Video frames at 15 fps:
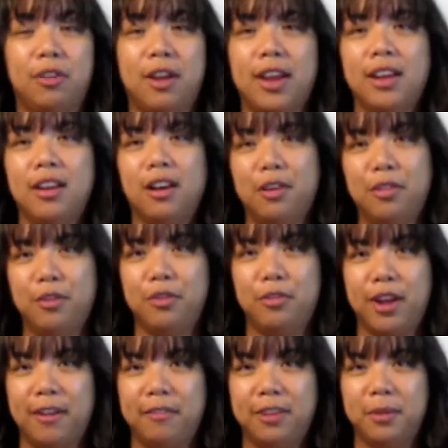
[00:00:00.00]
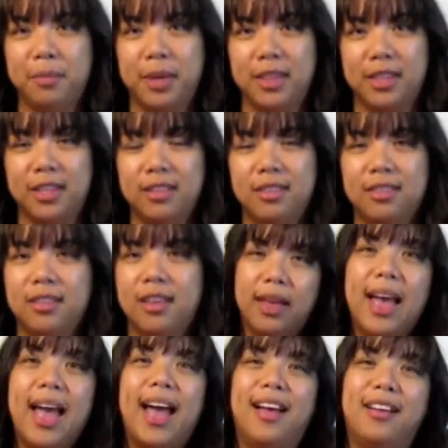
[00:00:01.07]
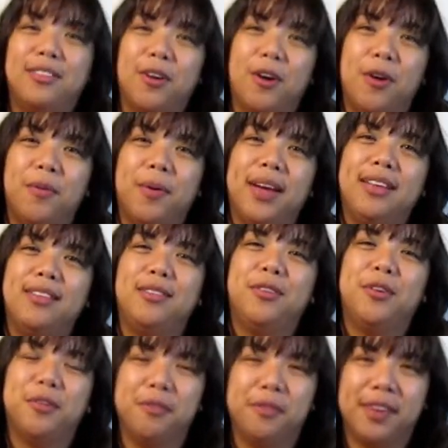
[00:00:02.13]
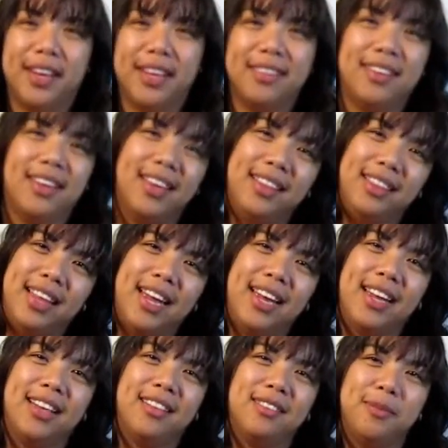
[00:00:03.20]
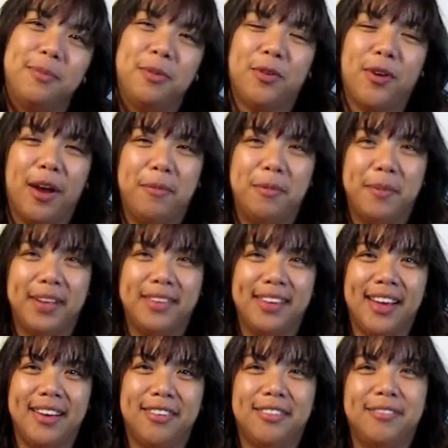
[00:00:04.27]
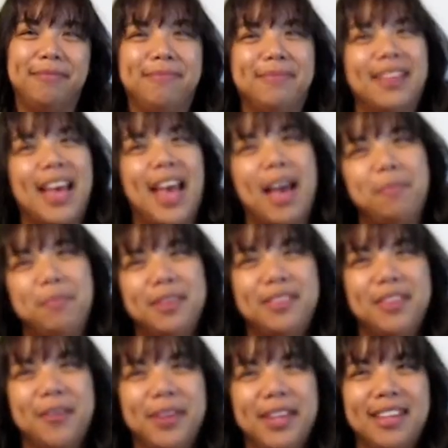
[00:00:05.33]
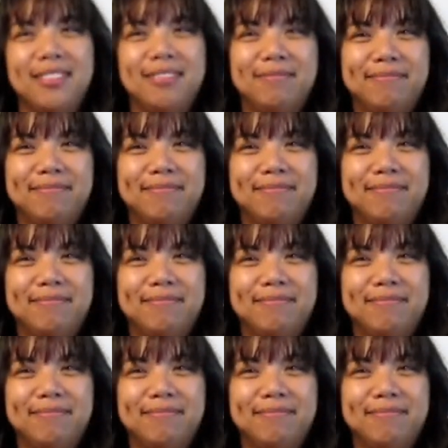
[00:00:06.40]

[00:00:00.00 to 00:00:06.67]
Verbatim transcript: trying other drafting methods. As always, don't forget to hit like and subscribe to my channel. Happy sewing!